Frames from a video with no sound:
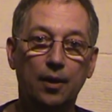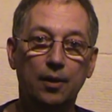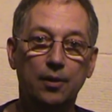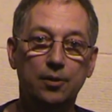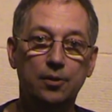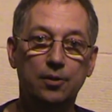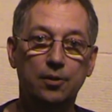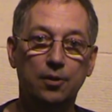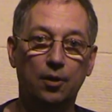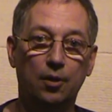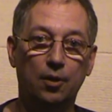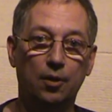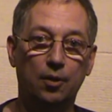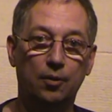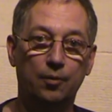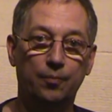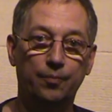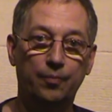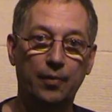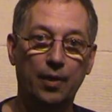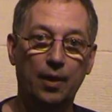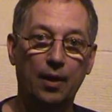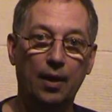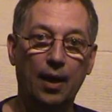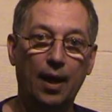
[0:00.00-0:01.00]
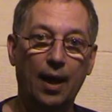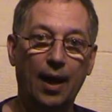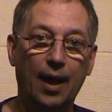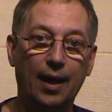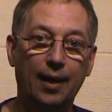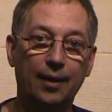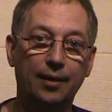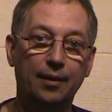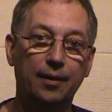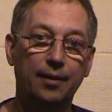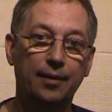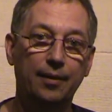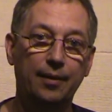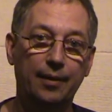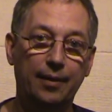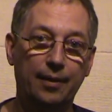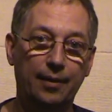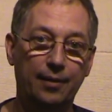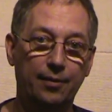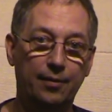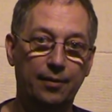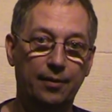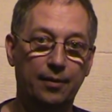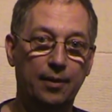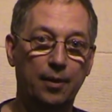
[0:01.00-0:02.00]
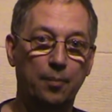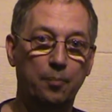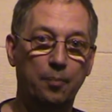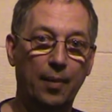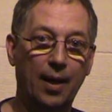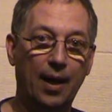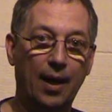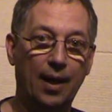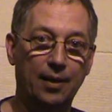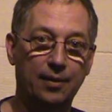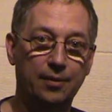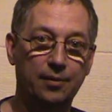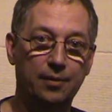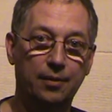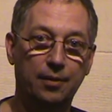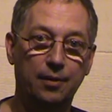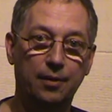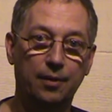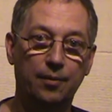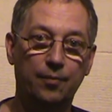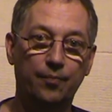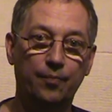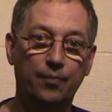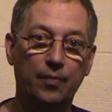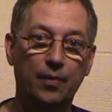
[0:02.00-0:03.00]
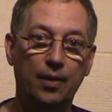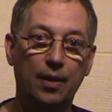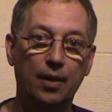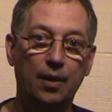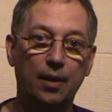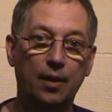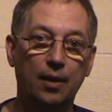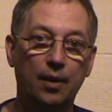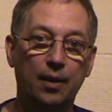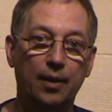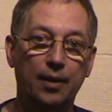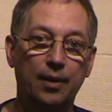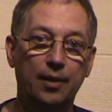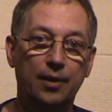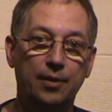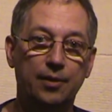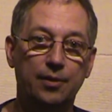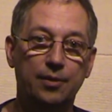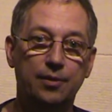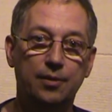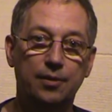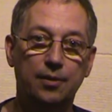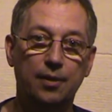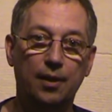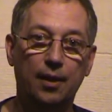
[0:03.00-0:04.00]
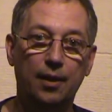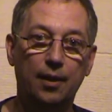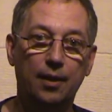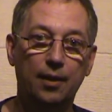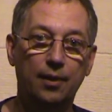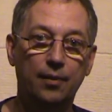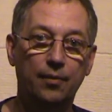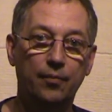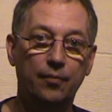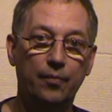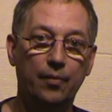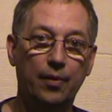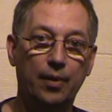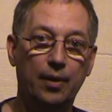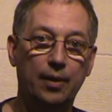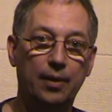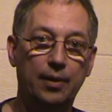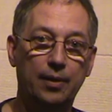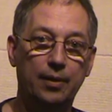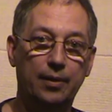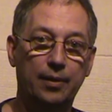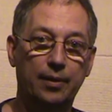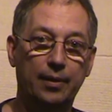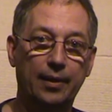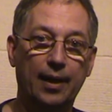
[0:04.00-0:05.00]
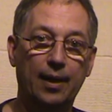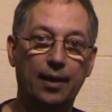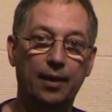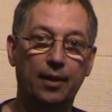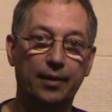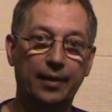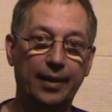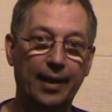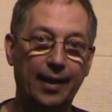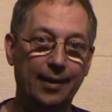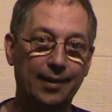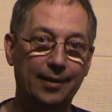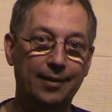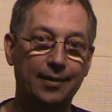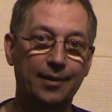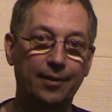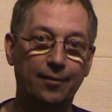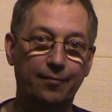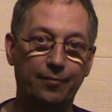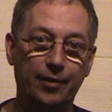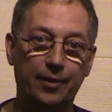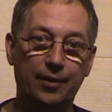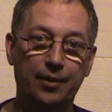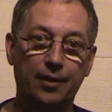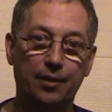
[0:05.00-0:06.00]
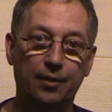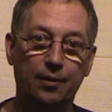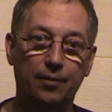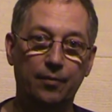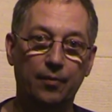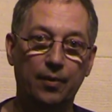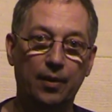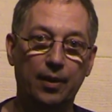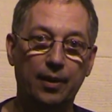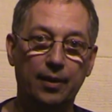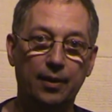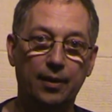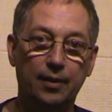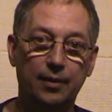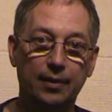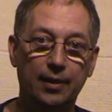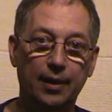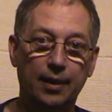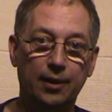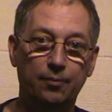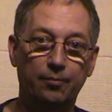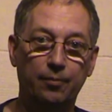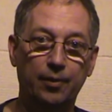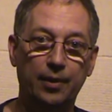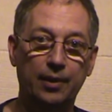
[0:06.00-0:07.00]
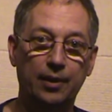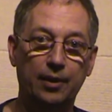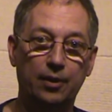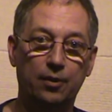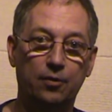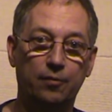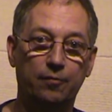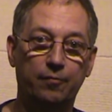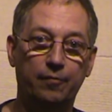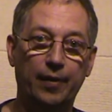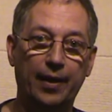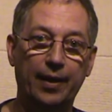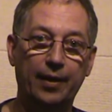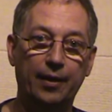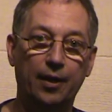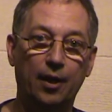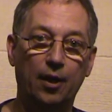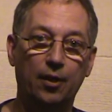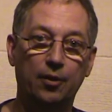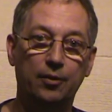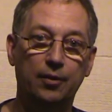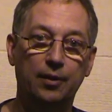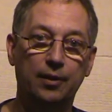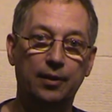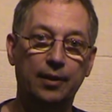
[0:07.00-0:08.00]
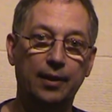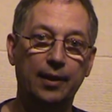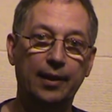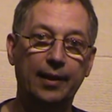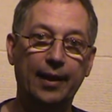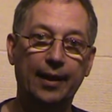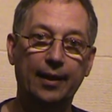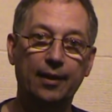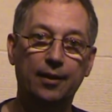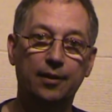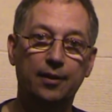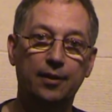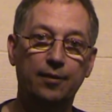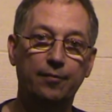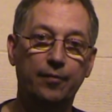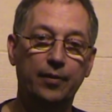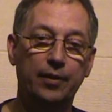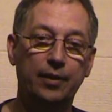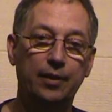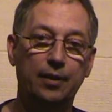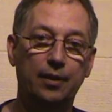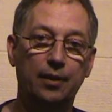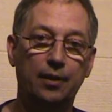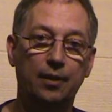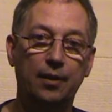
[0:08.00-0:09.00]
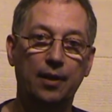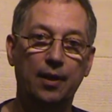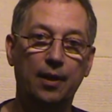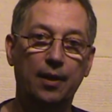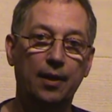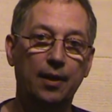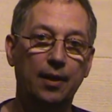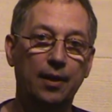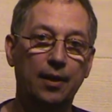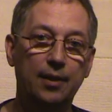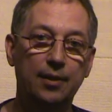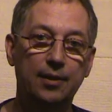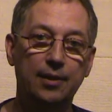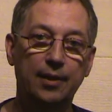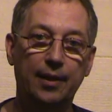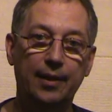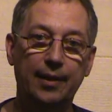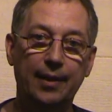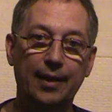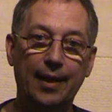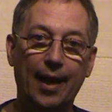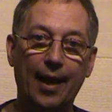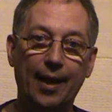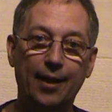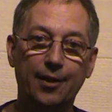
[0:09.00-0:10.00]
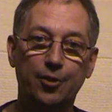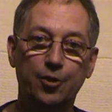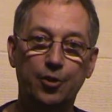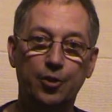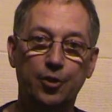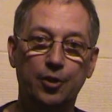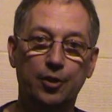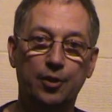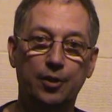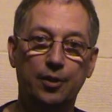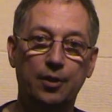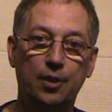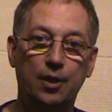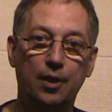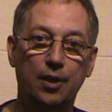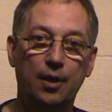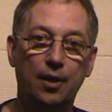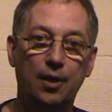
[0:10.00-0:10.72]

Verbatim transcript: So underneath the mask is a negativity that we need to find out. And the negativity is a reaction